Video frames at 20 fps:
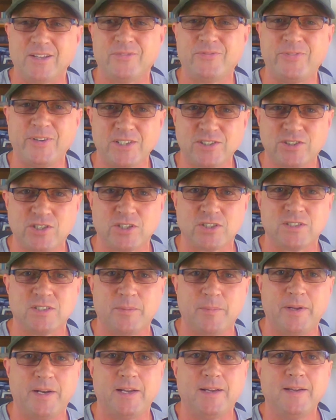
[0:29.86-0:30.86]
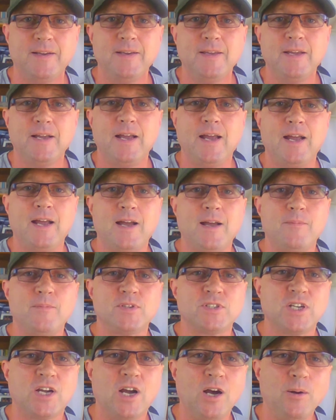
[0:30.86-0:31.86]
at the fixtures in a minute. Um,
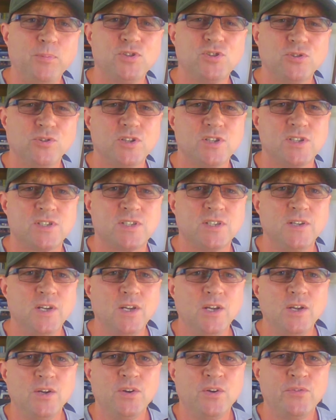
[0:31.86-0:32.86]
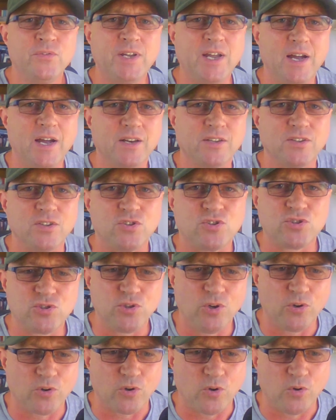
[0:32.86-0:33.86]
there's a couple of stories regarding
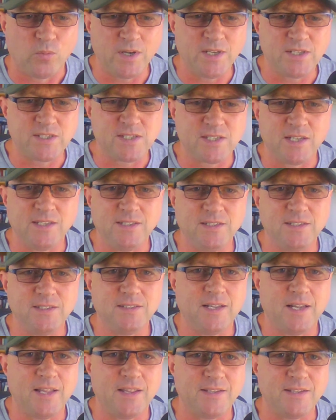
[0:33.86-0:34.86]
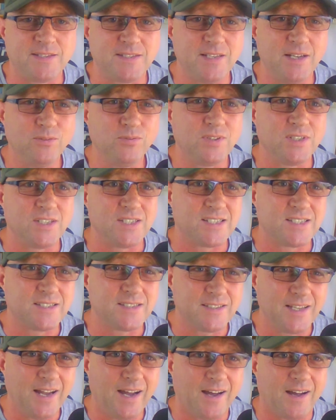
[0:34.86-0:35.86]
Sorrow. One site, uh, the Celtic
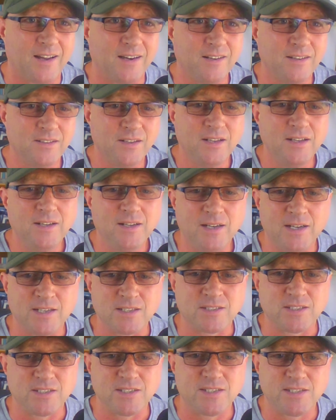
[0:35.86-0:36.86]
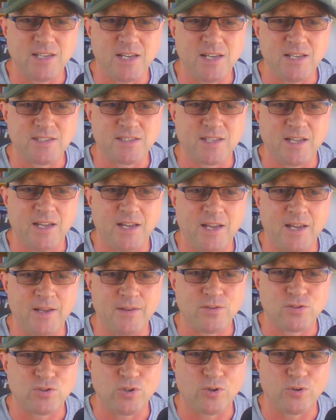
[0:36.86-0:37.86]
Star actually said that
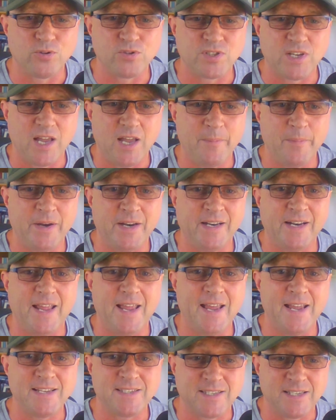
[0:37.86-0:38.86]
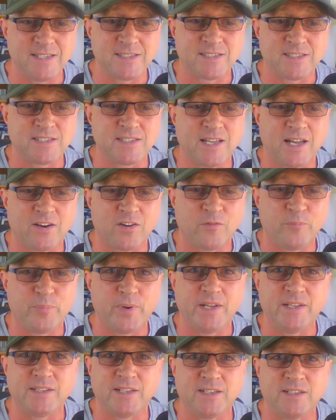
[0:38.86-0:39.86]
uh, Sorrow's imminent exit is the start of
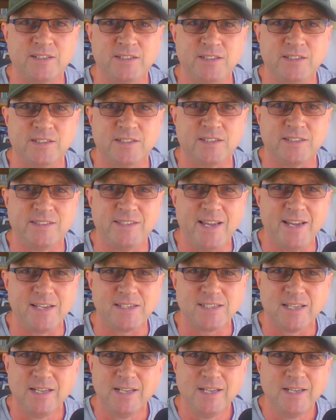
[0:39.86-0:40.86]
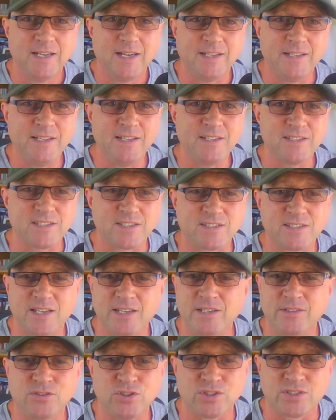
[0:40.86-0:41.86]
Brendan on the decks. And then there's a
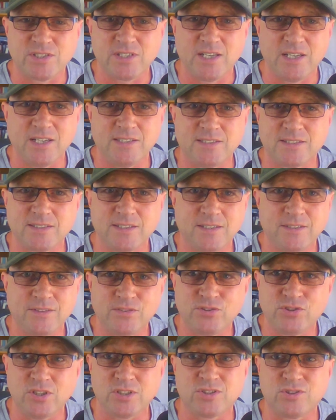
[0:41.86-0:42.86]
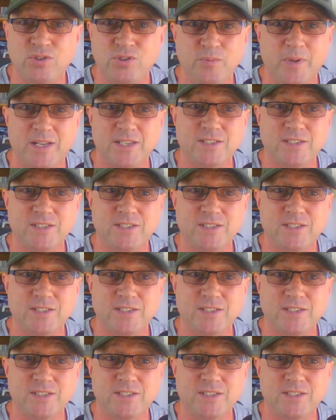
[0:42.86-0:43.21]
site just said just two